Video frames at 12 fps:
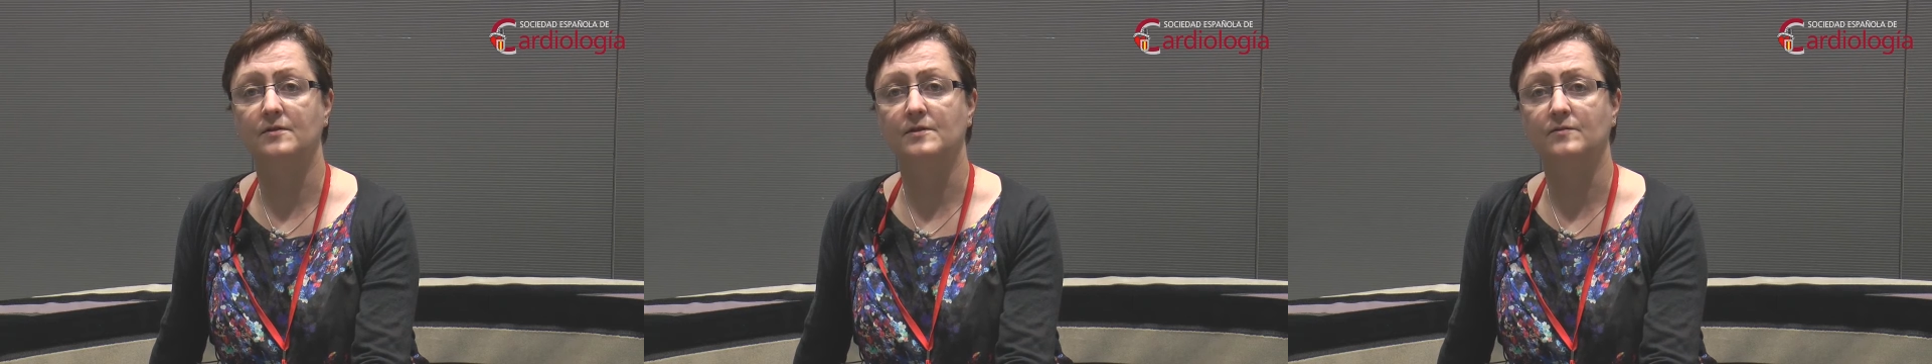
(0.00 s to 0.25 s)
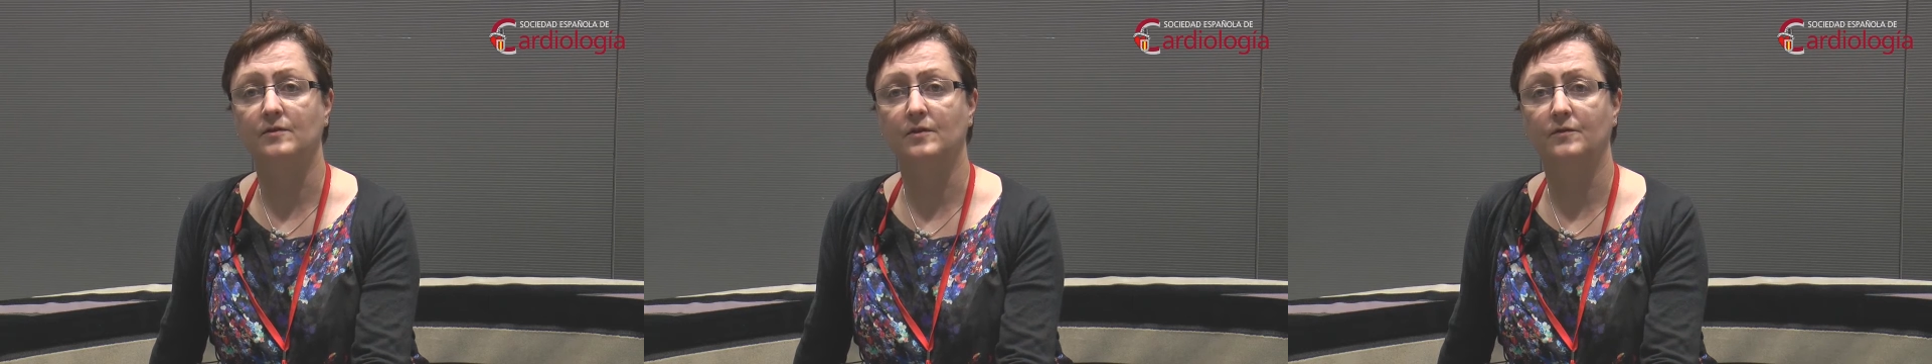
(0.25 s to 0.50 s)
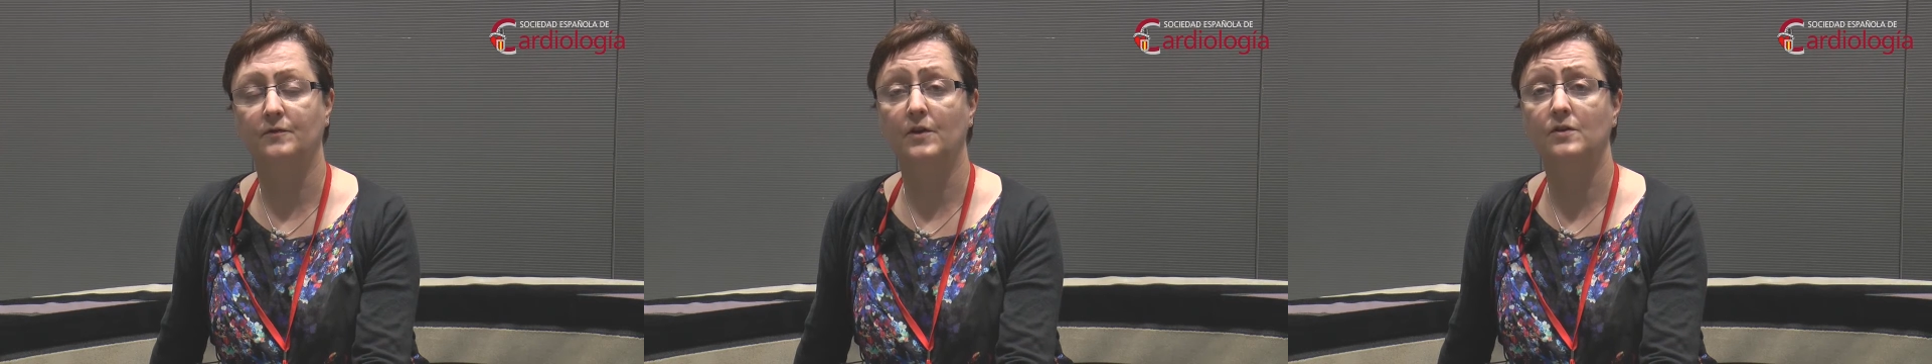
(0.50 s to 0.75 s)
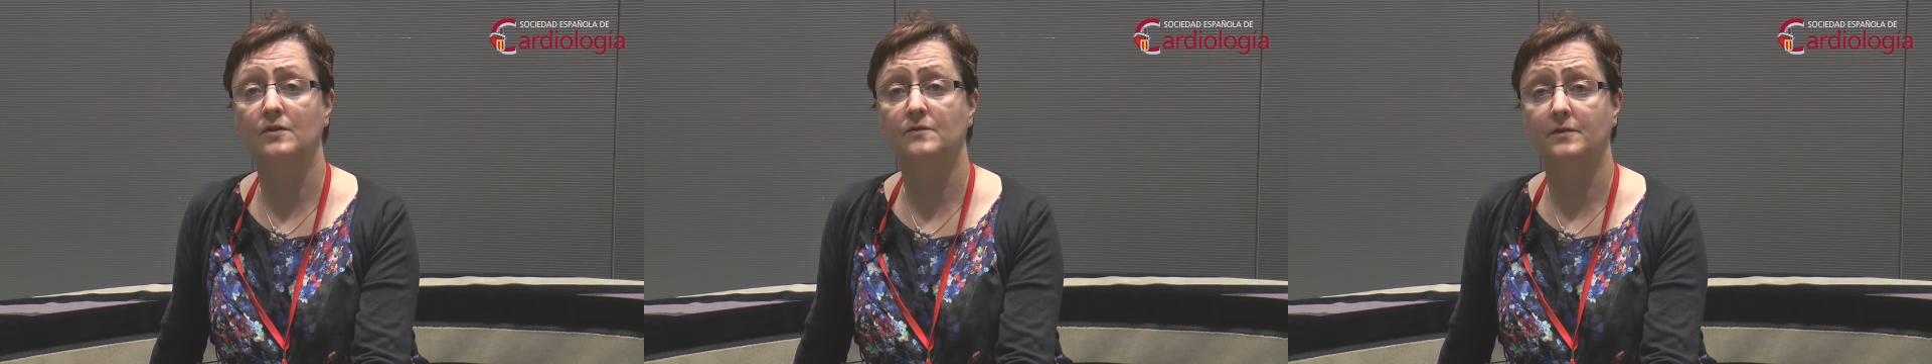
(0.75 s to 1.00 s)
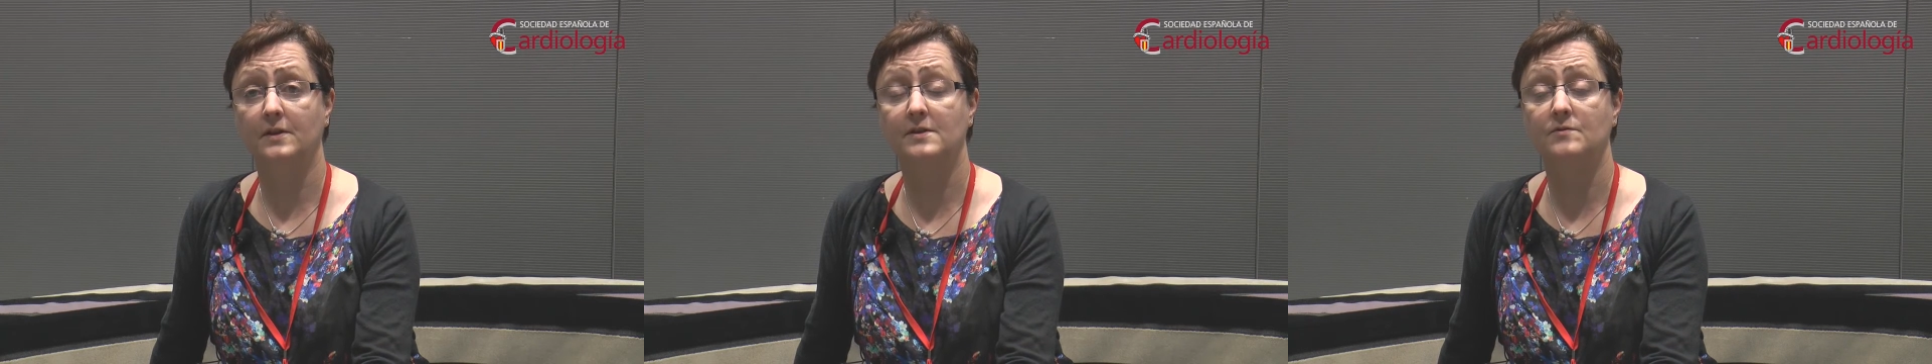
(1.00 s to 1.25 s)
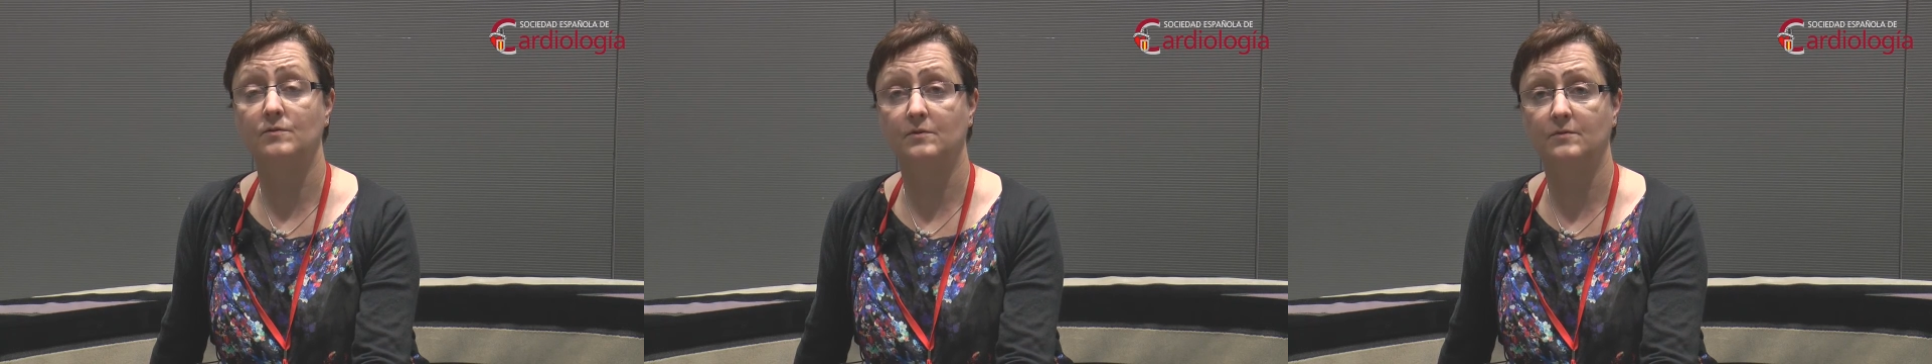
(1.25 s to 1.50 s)
useful. The
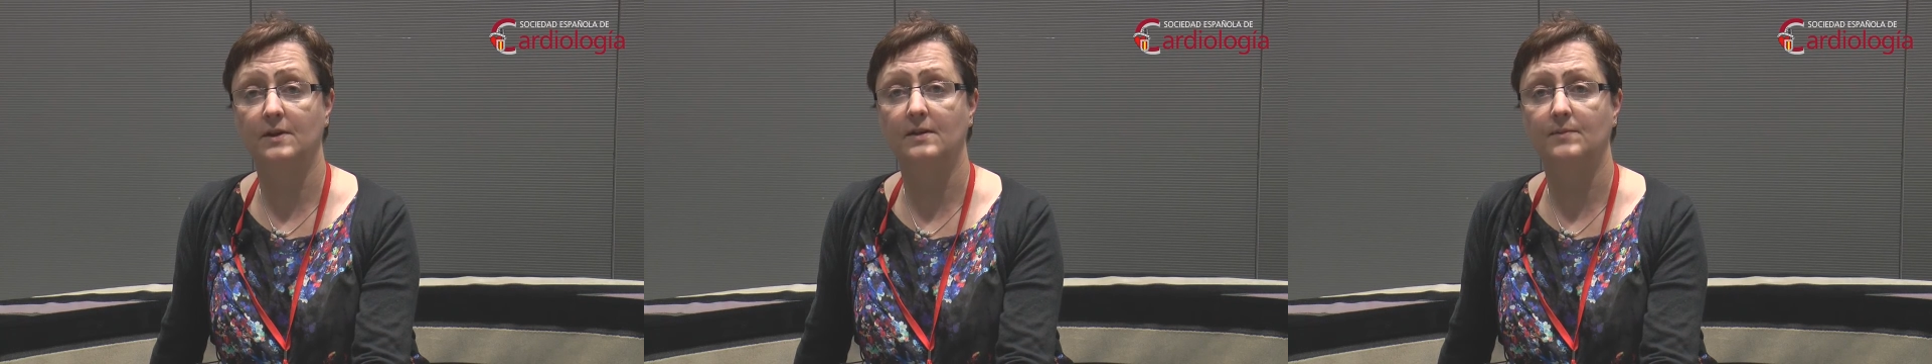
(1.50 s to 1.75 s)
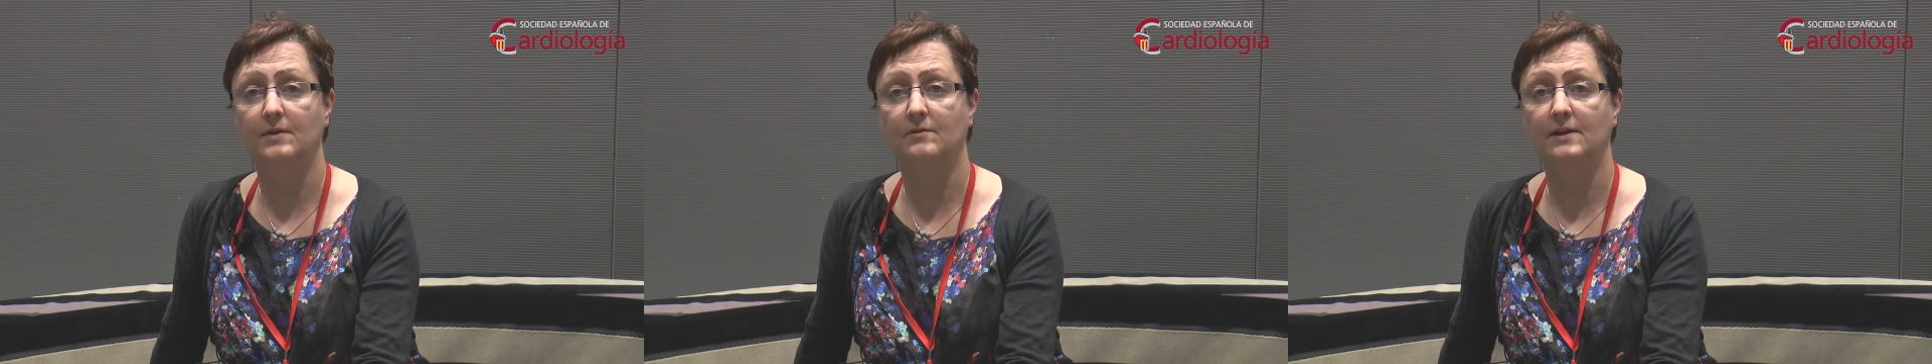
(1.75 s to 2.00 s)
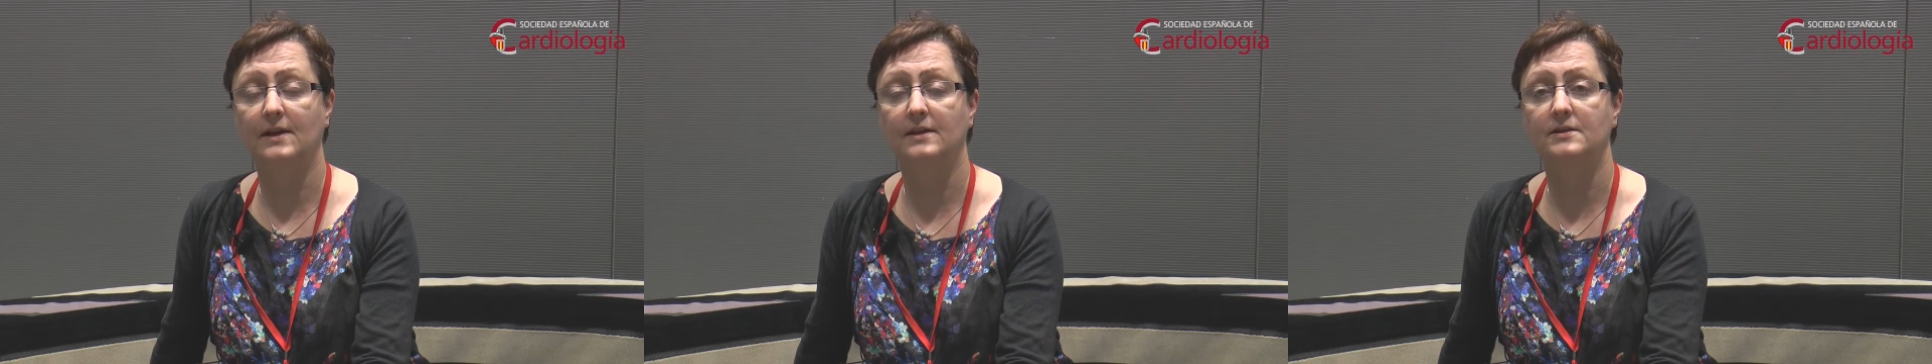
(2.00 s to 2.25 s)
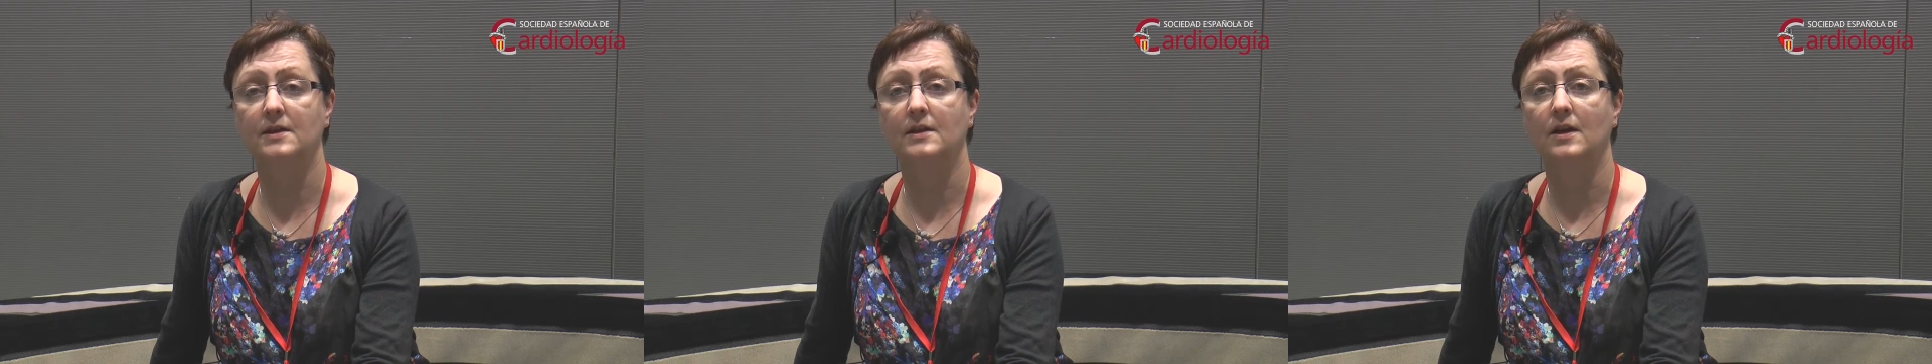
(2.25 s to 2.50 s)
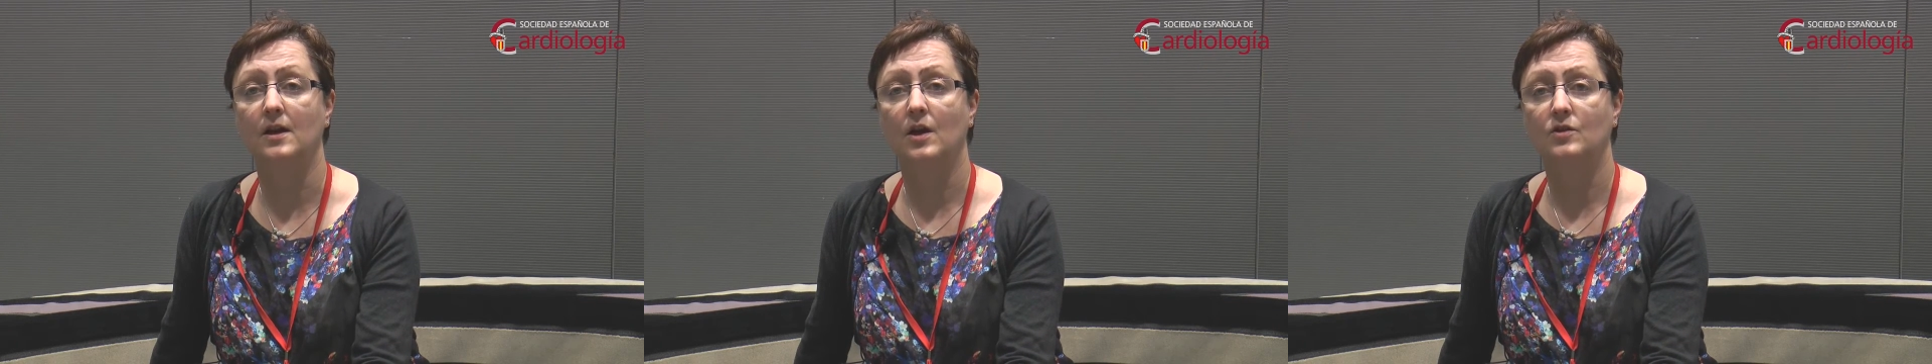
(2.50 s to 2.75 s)
first would really be relating